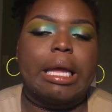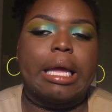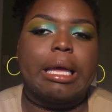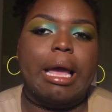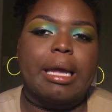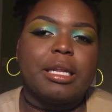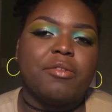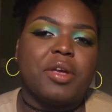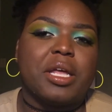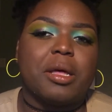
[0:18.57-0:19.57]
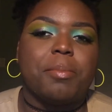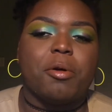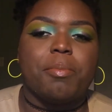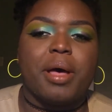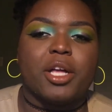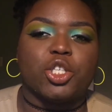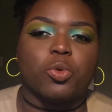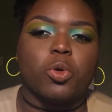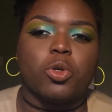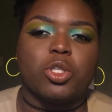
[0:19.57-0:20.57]
kind of in a
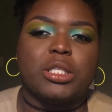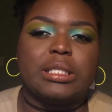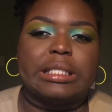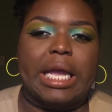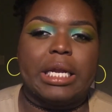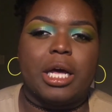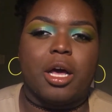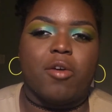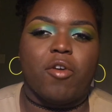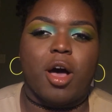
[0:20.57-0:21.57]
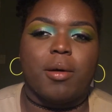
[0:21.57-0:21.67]
perpetual state of